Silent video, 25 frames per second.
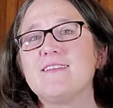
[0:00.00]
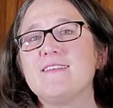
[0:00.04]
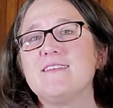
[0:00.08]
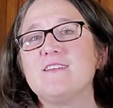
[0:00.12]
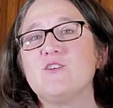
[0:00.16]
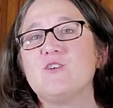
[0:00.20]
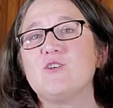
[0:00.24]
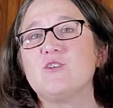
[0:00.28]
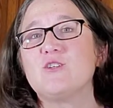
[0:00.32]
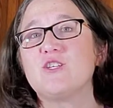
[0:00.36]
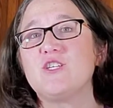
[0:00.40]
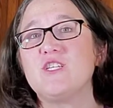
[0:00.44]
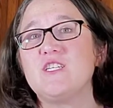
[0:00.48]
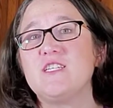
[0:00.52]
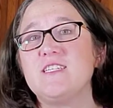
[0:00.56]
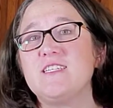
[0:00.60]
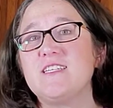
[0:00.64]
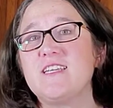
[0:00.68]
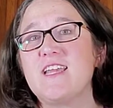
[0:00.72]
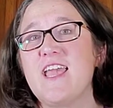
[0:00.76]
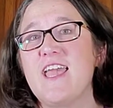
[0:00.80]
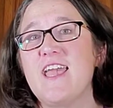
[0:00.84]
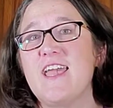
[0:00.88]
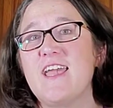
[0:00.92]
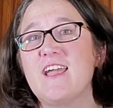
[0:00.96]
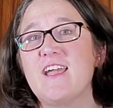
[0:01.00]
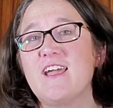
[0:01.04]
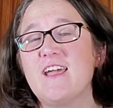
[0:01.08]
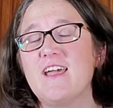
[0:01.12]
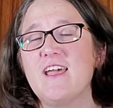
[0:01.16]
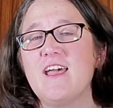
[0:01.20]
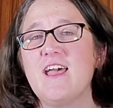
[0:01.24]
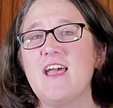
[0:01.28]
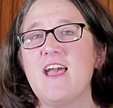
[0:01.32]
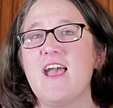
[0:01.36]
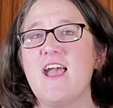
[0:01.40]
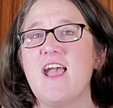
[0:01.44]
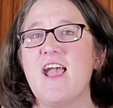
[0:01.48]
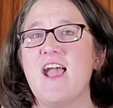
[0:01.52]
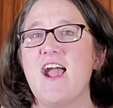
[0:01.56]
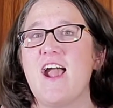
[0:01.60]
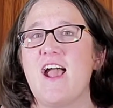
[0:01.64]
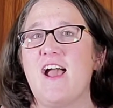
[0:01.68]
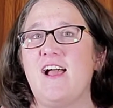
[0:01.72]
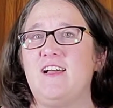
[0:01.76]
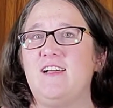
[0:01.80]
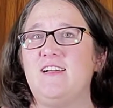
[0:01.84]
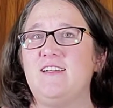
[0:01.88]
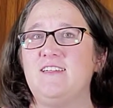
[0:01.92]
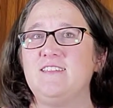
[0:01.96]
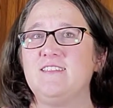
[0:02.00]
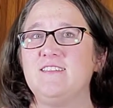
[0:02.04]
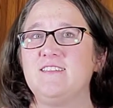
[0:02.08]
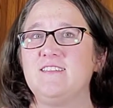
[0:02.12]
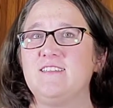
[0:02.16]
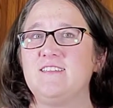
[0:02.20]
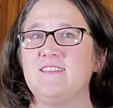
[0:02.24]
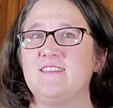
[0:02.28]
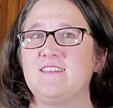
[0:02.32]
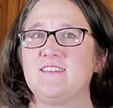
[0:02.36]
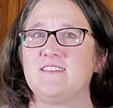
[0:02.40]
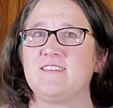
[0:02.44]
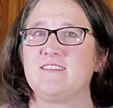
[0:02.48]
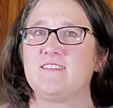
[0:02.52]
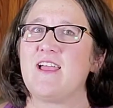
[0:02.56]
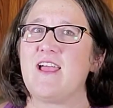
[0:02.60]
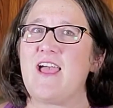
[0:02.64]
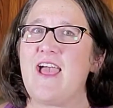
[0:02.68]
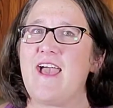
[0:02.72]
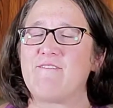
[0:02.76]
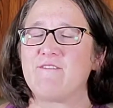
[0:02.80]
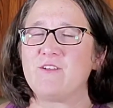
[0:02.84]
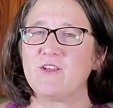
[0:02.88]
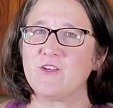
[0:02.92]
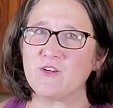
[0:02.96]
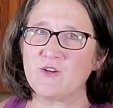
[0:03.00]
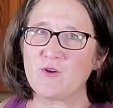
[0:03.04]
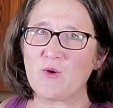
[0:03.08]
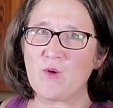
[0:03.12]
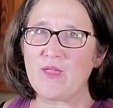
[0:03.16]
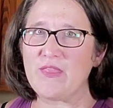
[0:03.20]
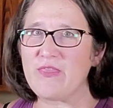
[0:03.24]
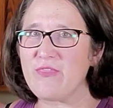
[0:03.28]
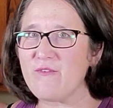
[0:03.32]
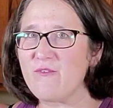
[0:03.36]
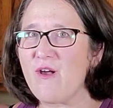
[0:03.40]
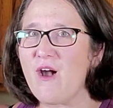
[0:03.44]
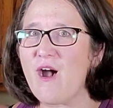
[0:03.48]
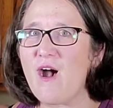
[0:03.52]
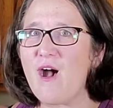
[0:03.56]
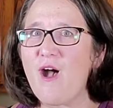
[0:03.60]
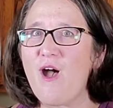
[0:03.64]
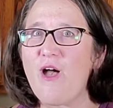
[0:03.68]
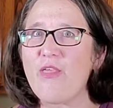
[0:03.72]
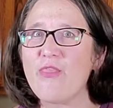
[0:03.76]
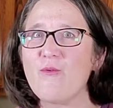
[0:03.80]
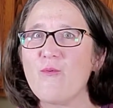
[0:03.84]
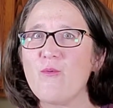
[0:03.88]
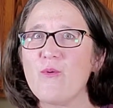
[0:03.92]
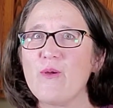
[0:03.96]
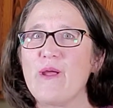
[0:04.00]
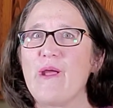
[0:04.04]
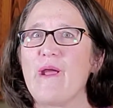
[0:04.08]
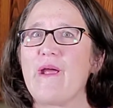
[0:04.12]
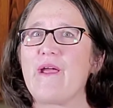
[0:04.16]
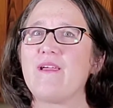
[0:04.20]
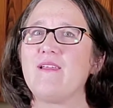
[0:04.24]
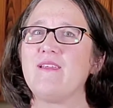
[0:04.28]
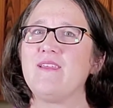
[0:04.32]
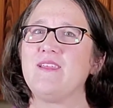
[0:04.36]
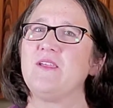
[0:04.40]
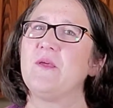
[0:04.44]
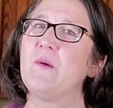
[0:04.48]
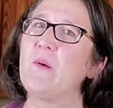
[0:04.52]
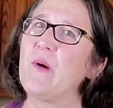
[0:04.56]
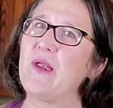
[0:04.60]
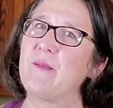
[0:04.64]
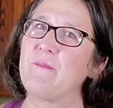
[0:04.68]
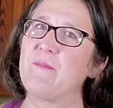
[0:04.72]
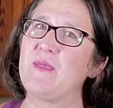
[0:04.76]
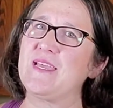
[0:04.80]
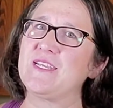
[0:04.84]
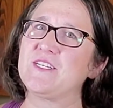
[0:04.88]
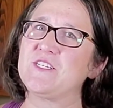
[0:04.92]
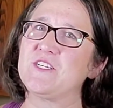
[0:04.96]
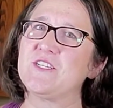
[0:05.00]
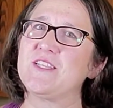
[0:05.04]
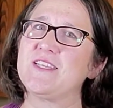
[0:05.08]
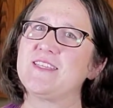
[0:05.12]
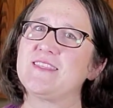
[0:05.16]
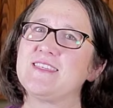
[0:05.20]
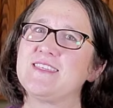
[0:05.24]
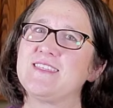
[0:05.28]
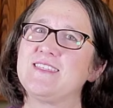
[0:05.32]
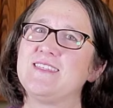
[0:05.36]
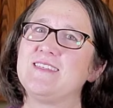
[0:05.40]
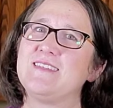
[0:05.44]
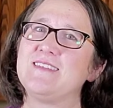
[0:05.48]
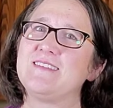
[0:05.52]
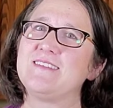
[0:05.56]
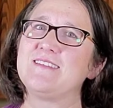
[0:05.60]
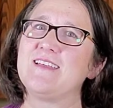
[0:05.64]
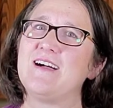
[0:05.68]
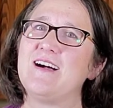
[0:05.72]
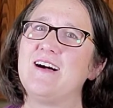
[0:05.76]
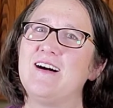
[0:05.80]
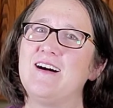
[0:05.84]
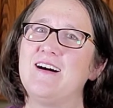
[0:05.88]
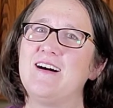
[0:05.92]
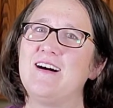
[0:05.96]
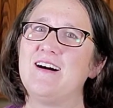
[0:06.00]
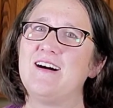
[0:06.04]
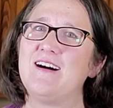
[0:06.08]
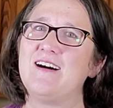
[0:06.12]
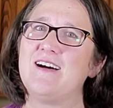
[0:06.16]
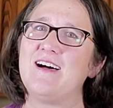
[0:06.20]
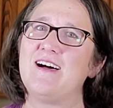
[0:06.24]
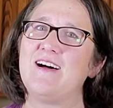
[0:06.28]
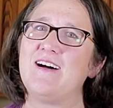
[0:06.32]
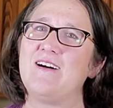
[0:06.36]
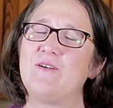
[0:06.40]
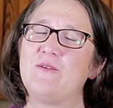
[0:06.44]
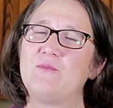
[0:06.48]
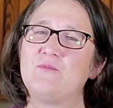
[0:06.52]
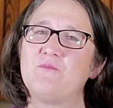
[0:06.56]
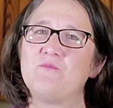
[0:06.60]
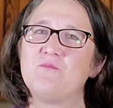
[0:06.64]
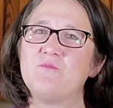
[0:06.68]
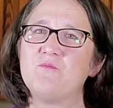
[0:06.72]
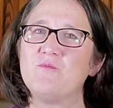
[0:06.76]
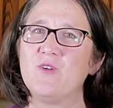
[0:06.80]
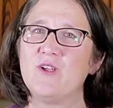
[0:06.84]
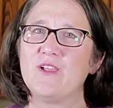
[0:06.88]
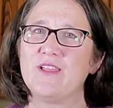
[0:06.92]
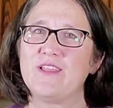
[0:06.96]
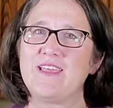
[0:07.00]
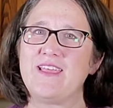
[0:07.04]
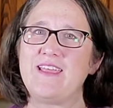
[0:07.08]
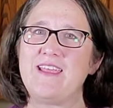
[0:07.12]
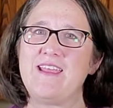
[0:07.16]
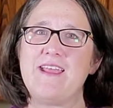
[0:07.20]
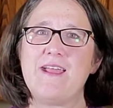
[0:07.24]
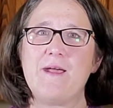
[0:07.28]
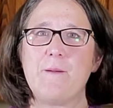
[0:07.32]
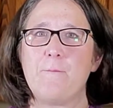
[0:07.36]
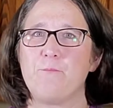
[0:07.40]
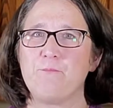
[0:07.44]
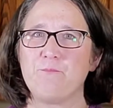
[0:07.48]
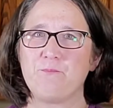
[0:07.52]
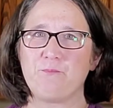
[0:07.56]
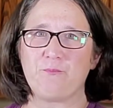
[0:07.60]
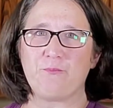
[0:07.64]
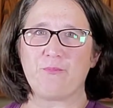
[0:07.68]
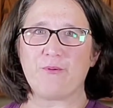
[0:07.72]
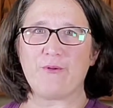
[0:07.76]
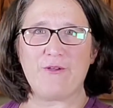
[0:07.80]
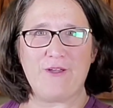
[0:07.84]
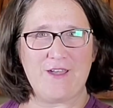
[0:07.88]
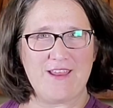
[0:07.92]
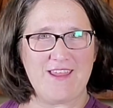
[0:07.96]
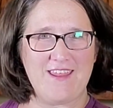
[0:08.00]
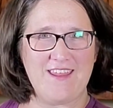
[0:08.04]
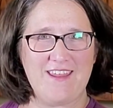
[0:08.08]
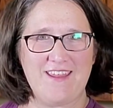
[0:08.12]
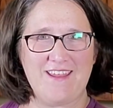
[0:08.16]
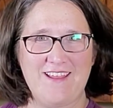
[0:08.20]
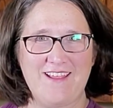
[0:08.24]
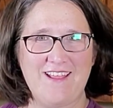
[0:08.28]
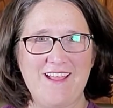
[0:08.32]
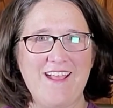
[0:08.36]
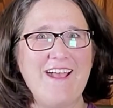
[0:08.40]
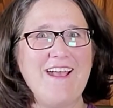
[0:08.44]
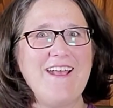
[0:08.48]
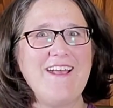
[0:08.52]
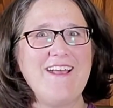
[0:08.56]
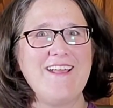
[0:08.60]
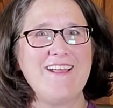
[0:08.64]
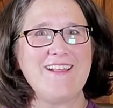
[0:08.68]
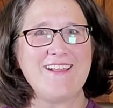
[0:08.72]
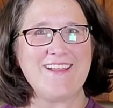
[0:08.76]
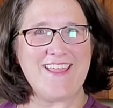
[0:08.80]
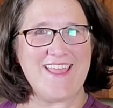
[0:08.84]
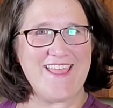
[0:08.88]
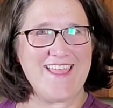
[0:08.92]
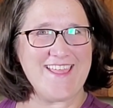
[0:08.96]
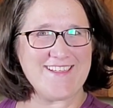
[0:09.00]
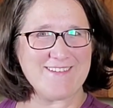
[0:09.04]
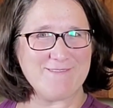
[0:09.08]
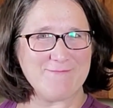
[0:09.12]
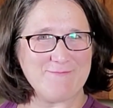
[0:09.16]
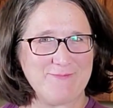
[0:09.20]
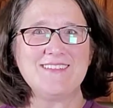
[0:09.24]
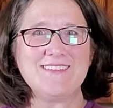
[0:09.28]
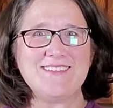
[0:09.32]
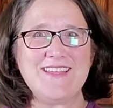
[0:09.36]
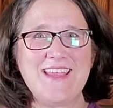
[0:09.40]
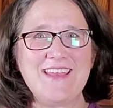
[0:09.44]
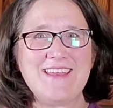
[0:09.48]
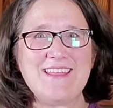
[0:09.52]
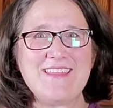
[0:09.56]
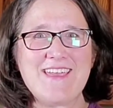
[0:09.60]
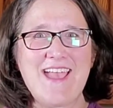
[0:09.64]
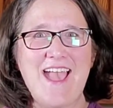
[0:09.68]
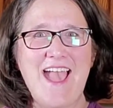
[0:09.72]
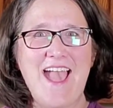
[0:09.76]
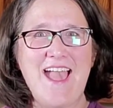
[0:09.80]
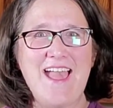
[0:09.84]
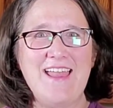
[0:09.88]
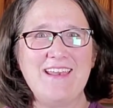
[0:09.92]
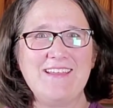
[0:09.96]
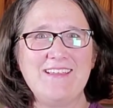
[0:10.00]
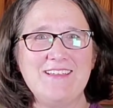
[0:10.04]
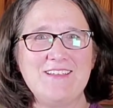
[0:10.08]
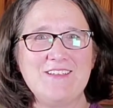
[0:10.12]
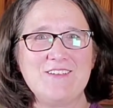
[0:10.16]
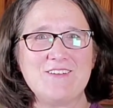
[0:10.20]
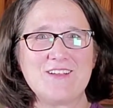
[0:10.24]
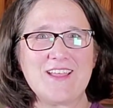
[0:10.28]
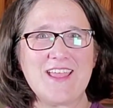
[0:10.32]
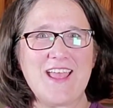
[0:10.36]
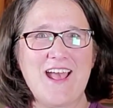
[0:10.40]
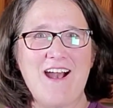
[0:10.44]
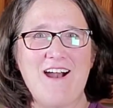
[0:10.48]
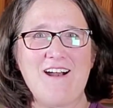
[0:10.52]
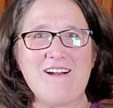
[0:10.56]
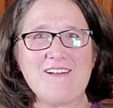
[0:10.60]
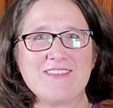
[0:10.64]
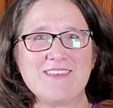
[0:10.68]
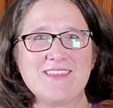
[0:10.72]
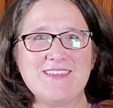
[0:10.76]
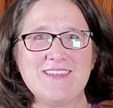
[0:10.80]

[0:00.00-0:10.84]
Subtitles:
in your cheesecake. And after going through all the work, you want to make sure that this is a really pretty cake. Stay to the end and you'll get all the